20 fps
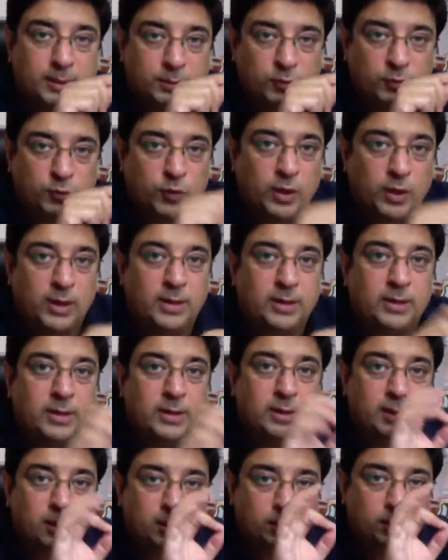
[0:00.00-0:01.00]
one
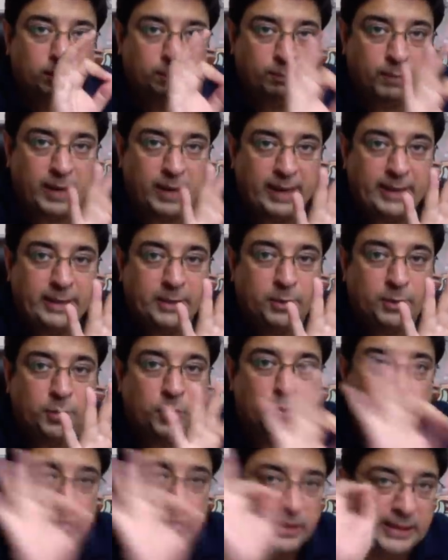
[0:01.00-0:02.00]

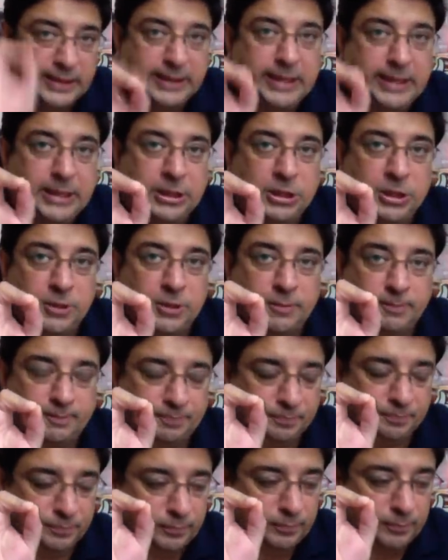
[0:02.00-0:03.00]
micro niche.
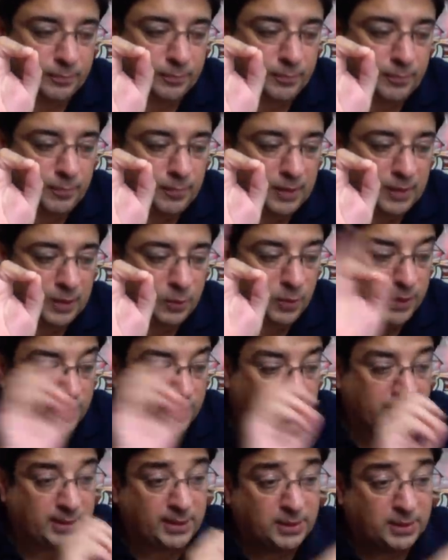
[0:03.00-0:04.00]
What
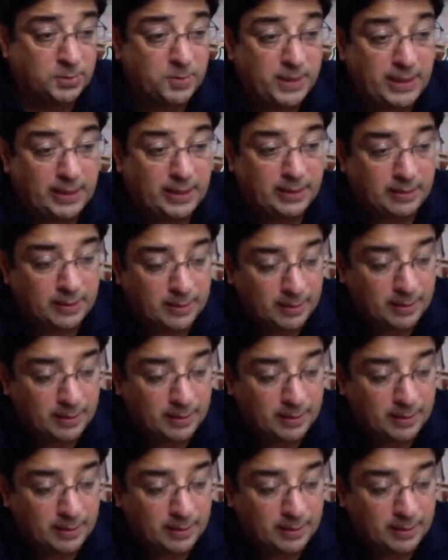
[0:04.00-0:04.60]
does this mean?